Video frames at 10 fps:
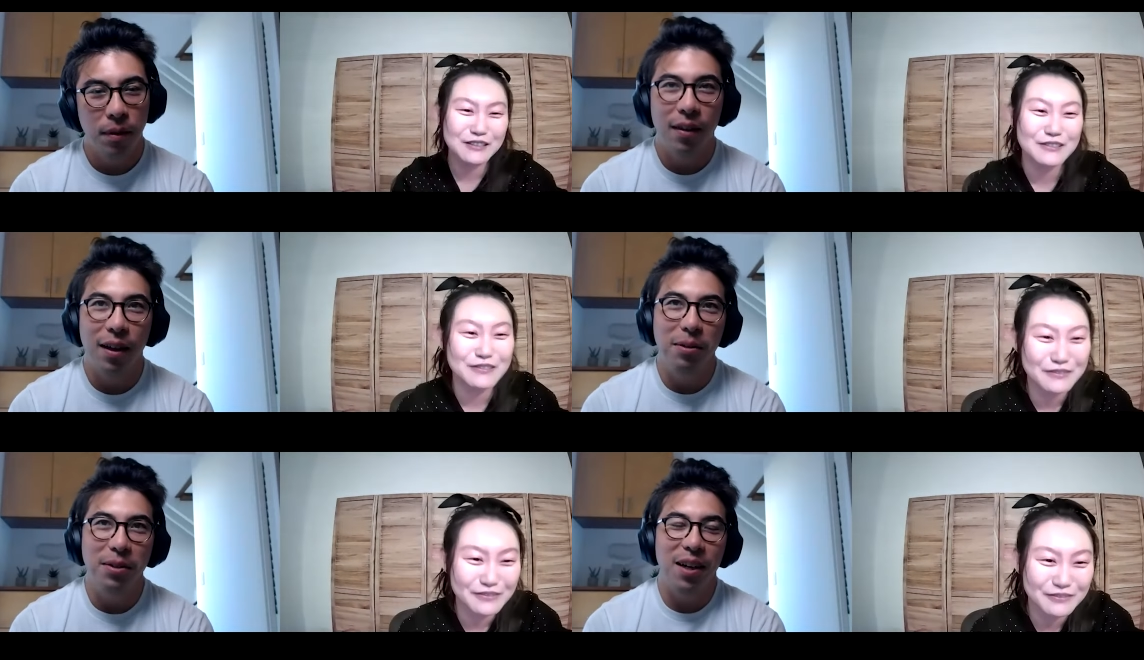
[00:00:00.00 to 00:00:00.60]
Speaker 1: That
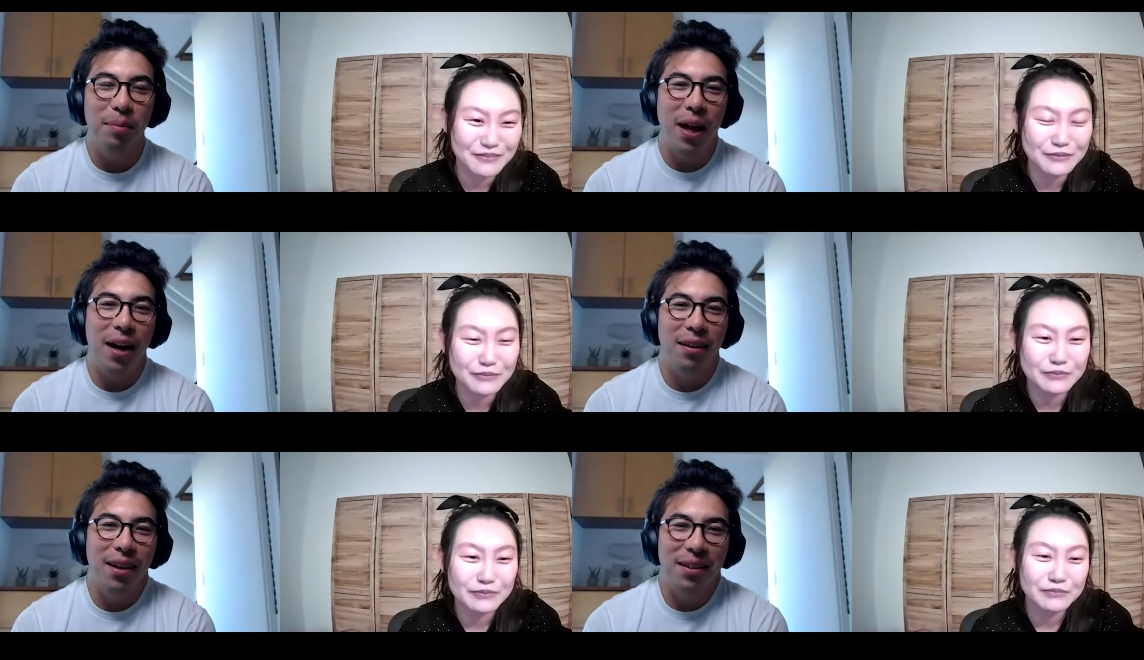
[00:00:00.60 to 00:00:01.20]
one's not
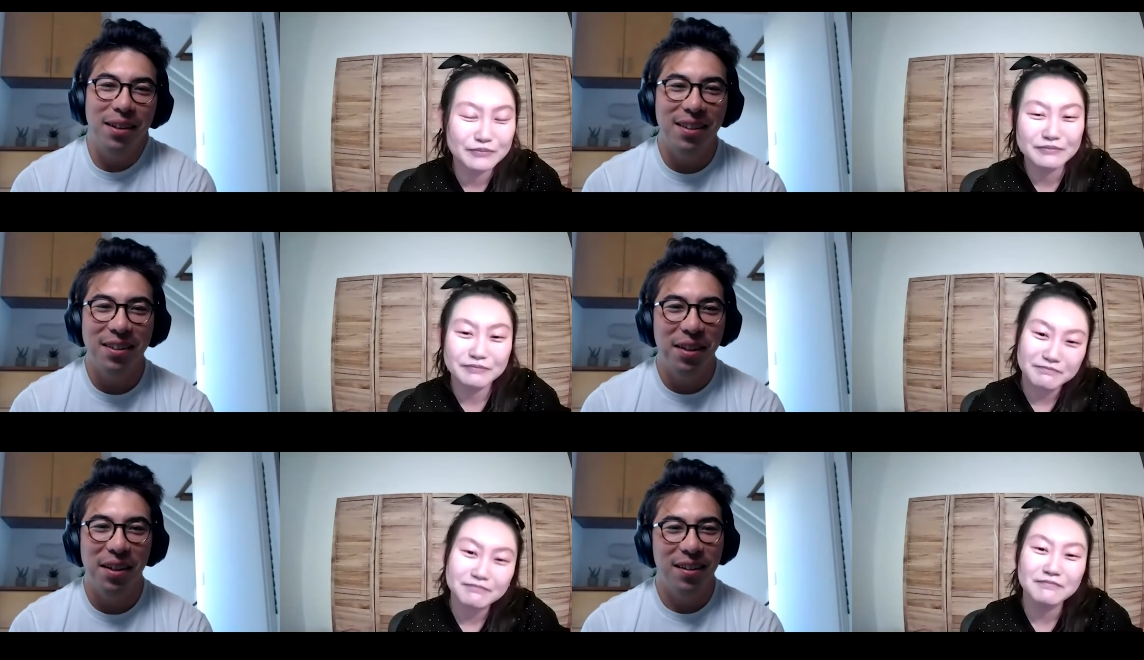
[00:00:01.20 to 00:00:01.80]
mad. That, that that's
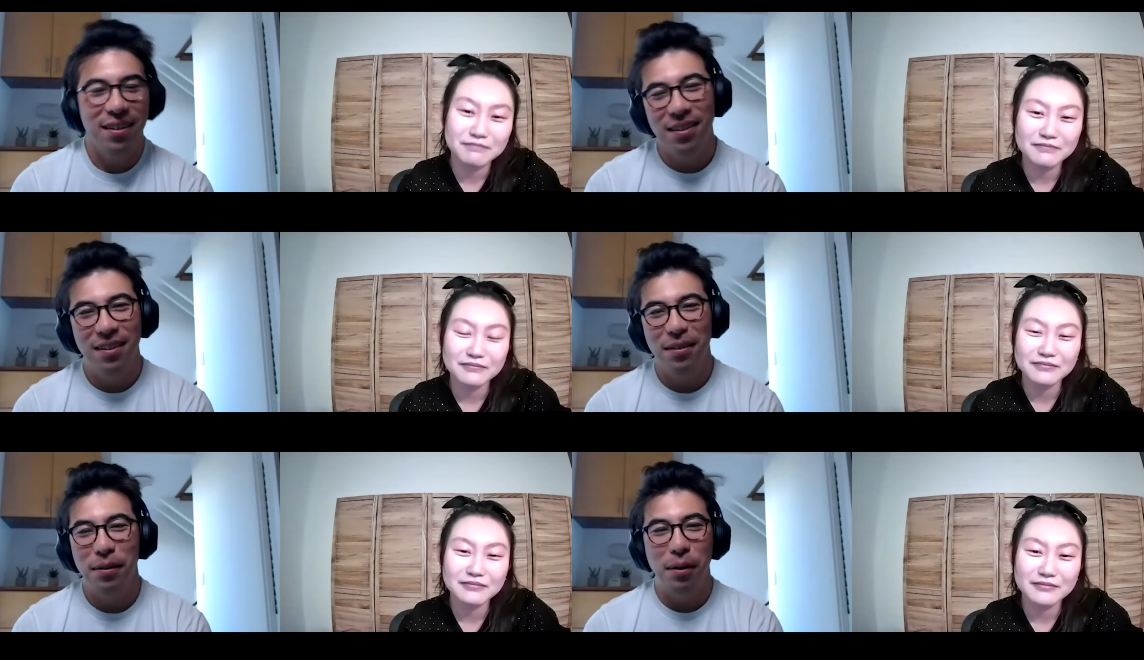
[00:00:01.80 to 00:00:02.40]
like
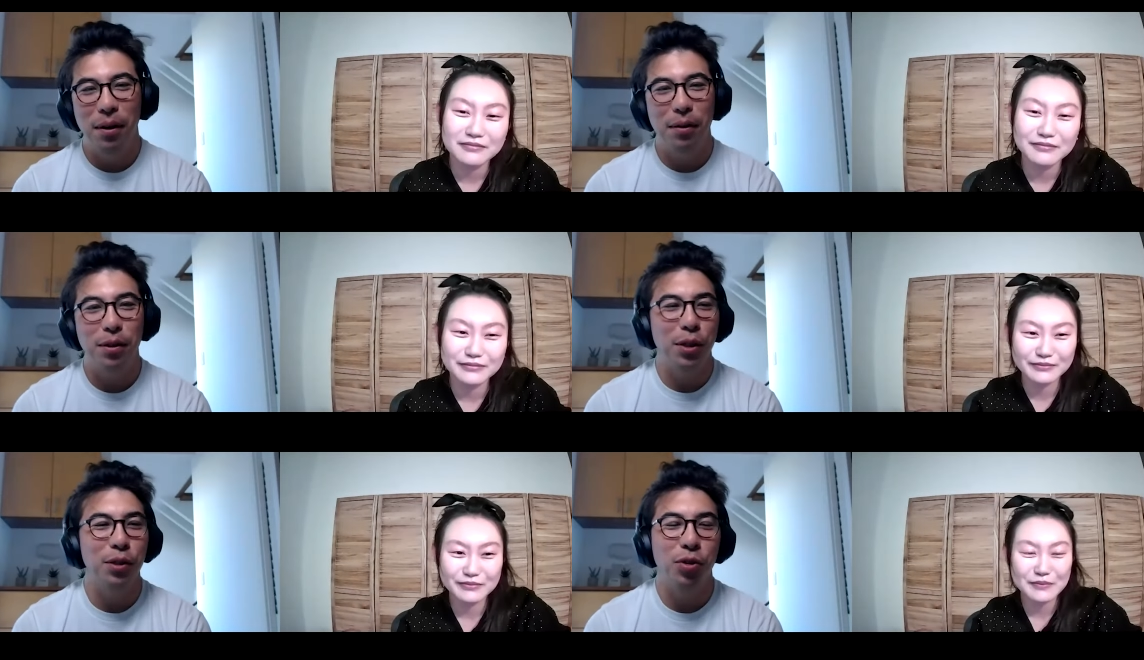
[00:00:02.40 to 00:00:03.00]
uh,
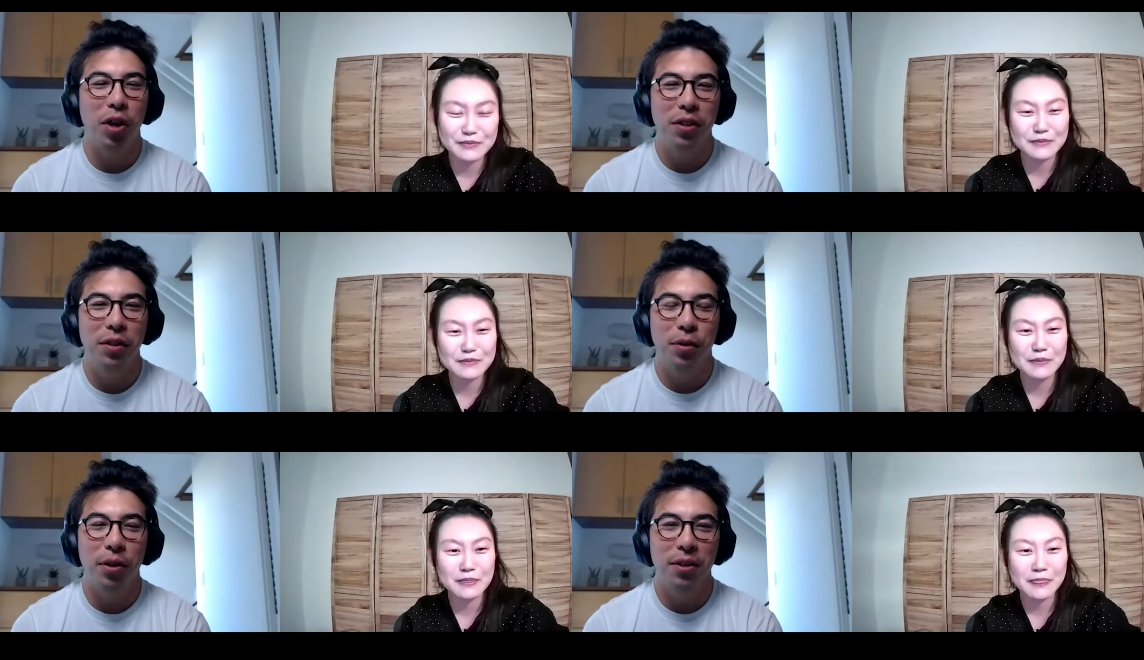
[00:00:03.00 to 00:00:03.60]
constructive
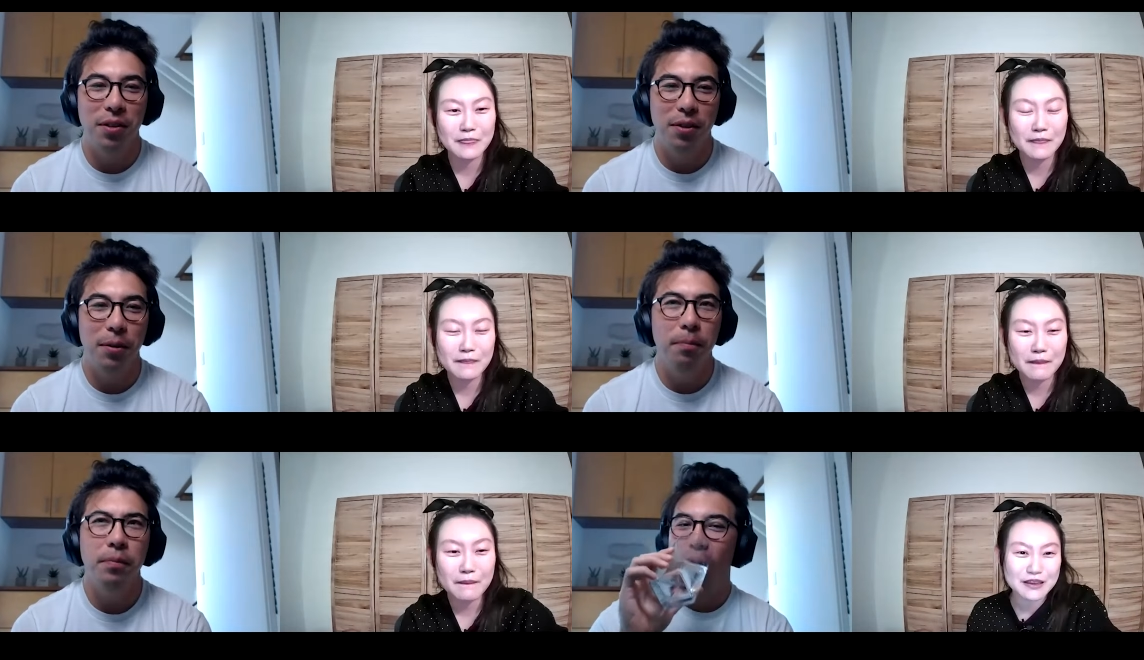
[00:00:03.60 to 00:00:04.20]
criticism.